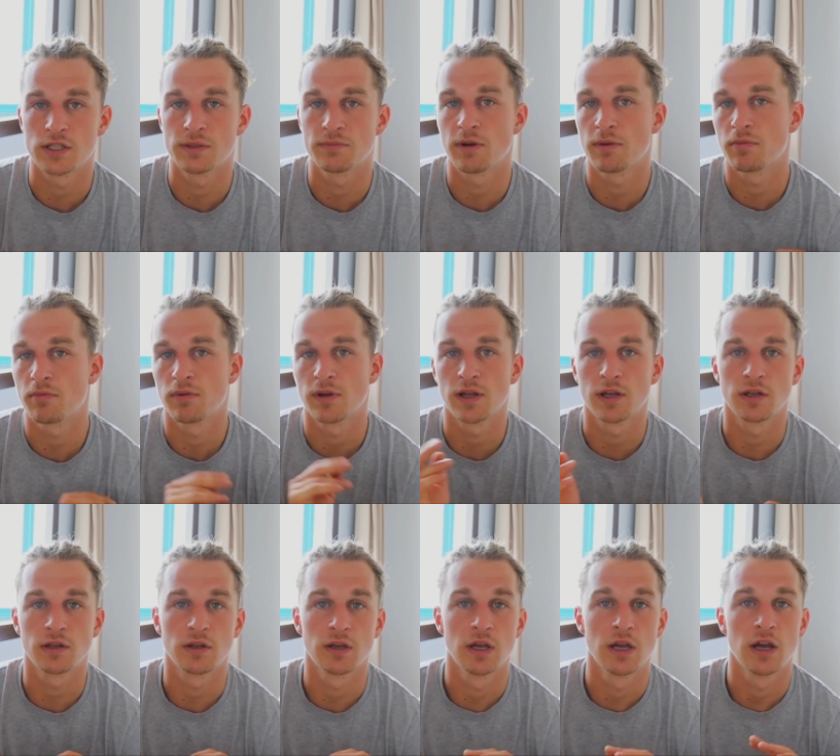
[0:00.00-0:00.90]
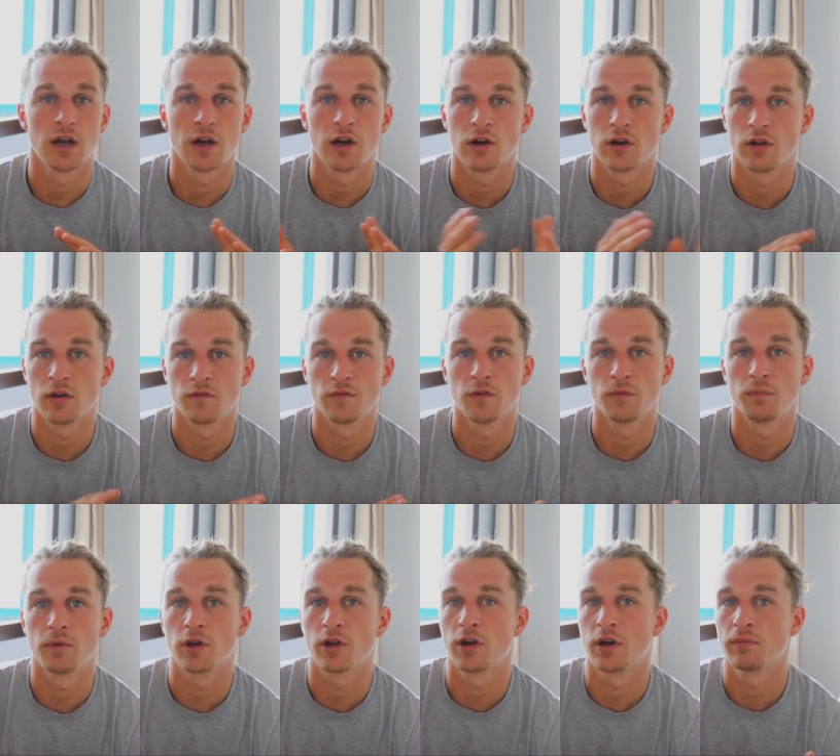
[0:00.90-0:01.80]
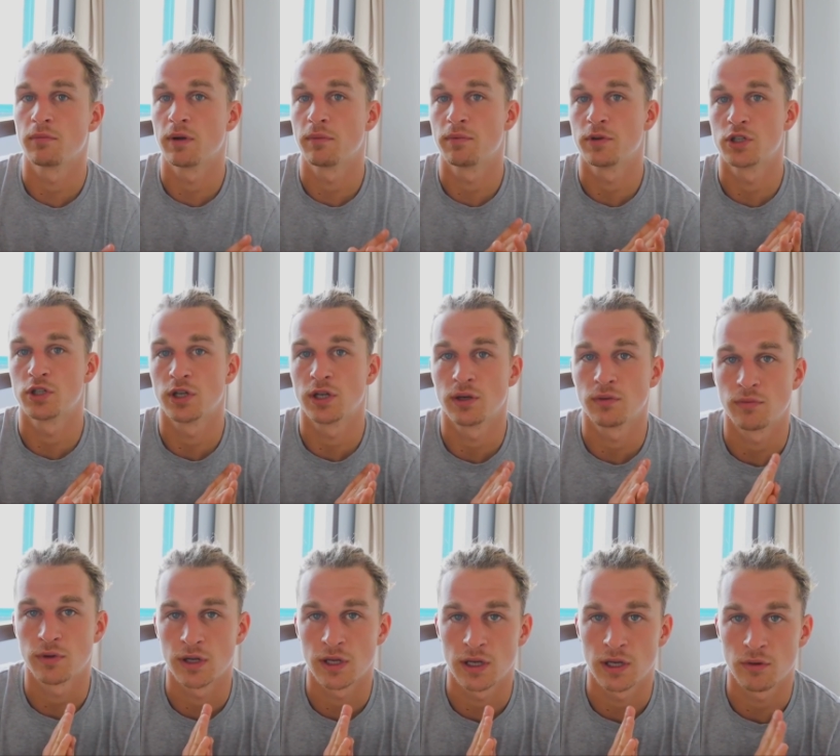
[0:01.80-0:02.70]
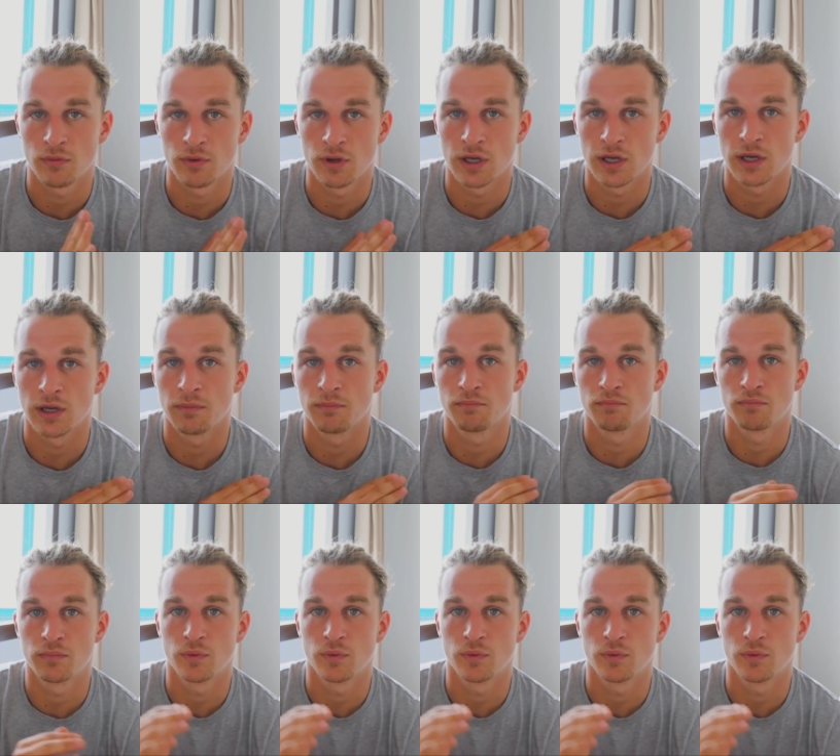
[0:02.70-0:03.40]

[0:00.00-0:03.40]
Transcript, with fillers: They might be playing hurling and football, or they might be training with a